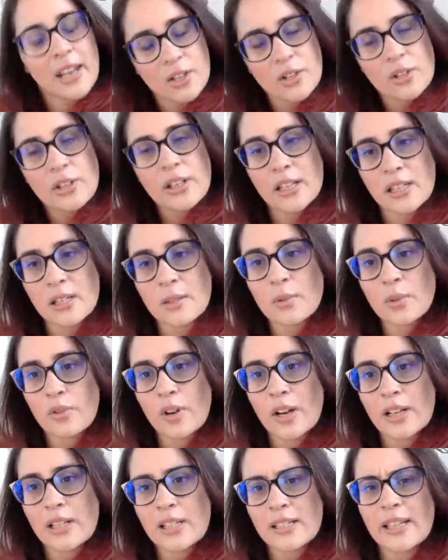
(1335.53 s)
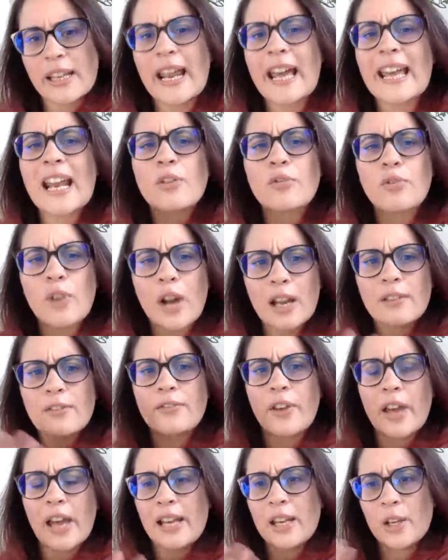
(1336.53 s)
then I should get some good writing done. And I
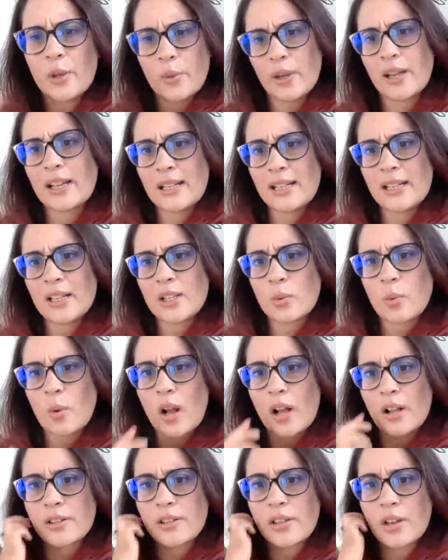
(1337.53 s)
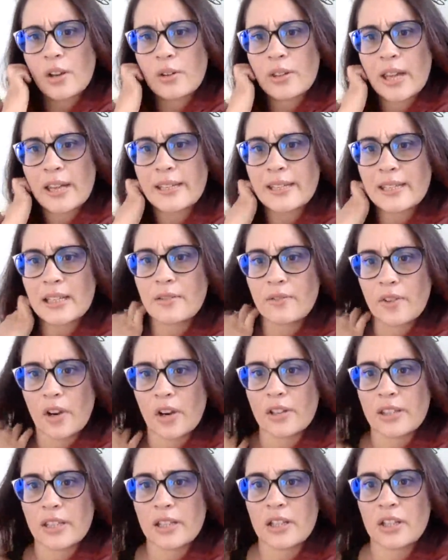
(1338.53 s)
write fairly quickly as well, so that's an
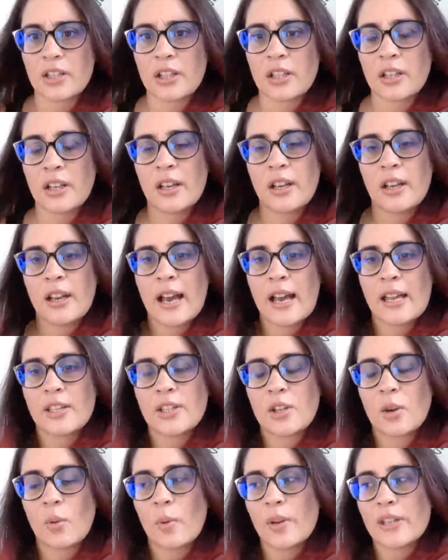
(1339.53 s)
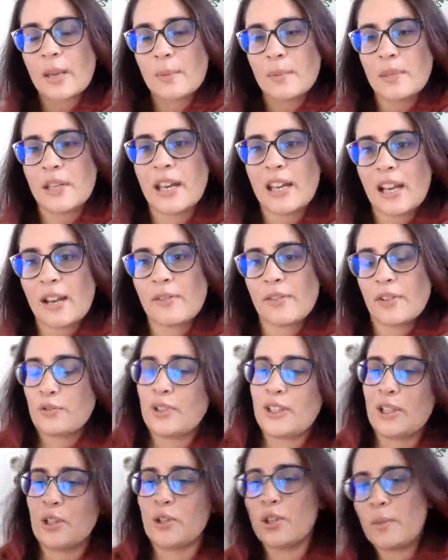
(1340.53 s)
advantage. And hmm. so once I'm done, I
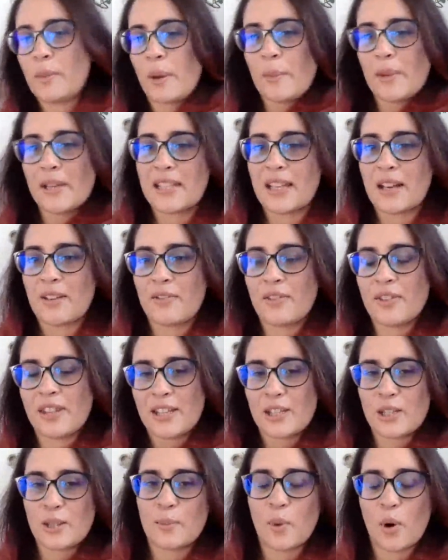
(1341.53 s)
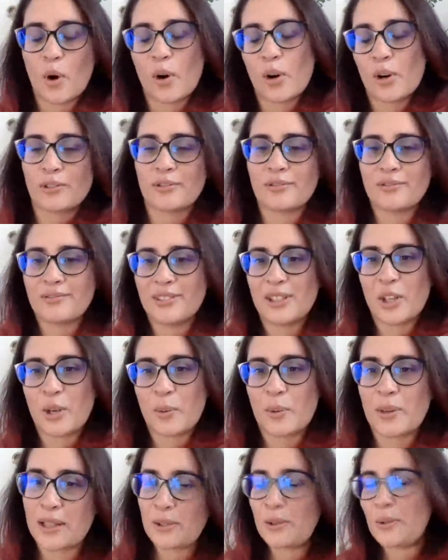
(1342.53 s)
feel really good about myself, and then tomorrow, you
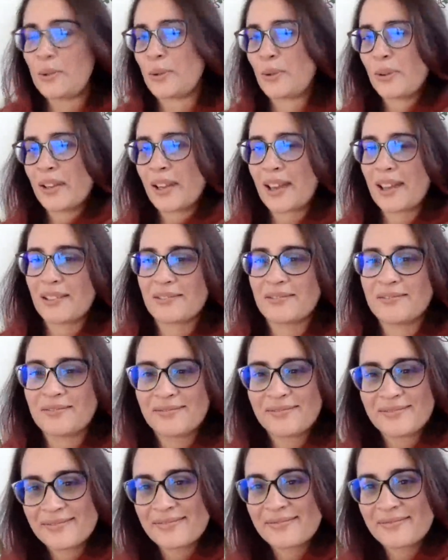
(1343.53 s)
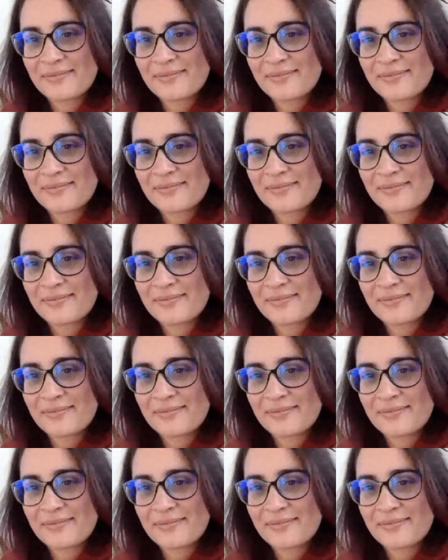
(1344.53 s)
know, we can do it all again.